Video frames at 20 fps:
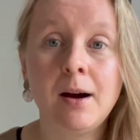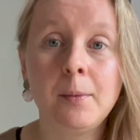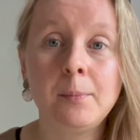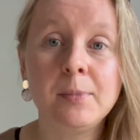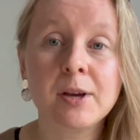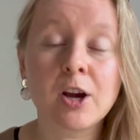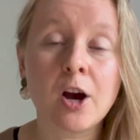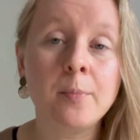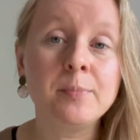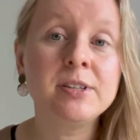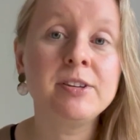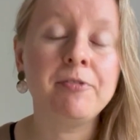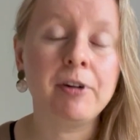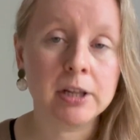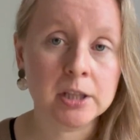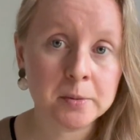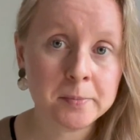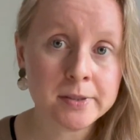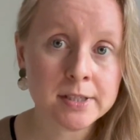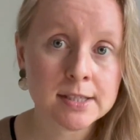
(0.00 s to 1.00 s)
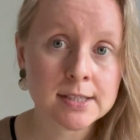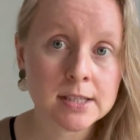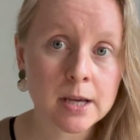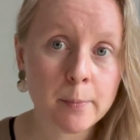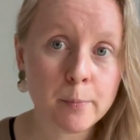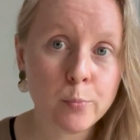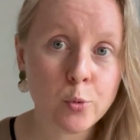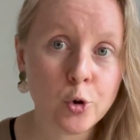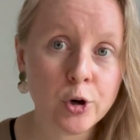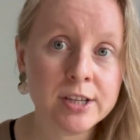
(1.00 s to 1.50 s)
become developed at
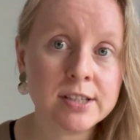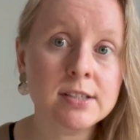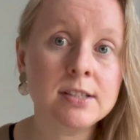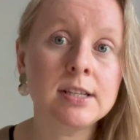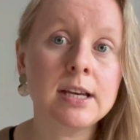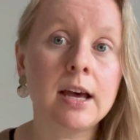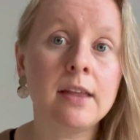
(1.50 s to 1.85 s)
some point,